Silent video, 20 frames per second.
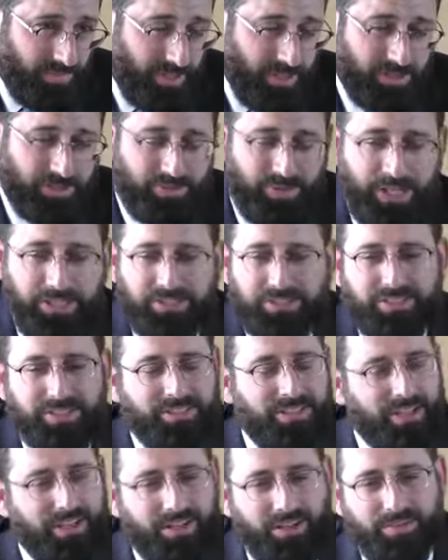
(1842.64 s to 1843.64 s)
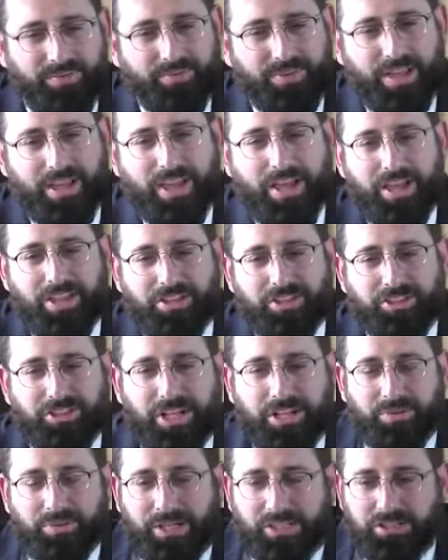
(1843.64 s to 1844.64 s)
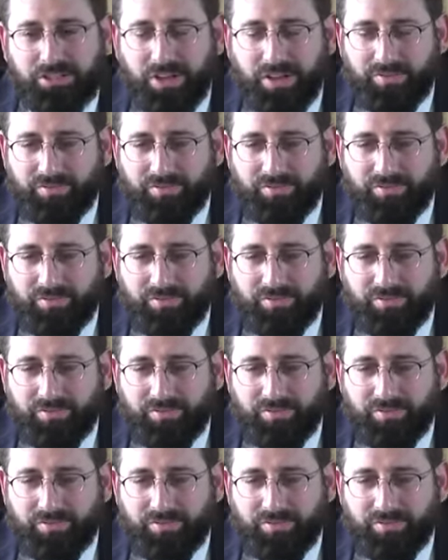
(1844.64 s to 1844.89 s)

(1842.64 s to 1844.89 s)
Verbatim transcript: So Rashi says, no, no. The generation of